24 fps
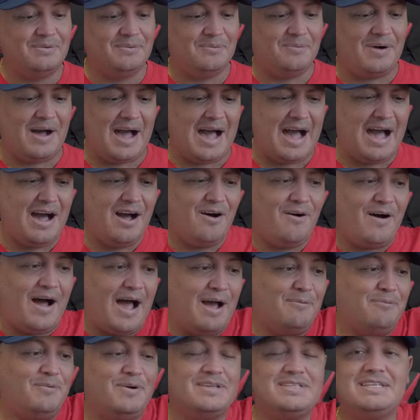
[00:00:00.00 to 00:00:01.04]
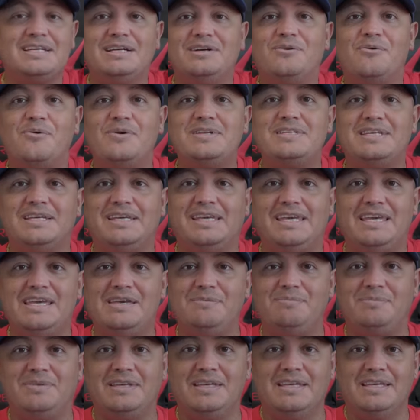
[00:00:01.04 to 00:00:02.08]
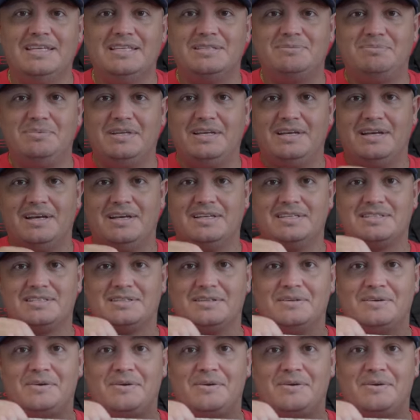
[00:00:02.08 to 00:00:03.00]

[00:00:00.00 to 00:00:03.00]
Wow, I wasn't going to keep these because,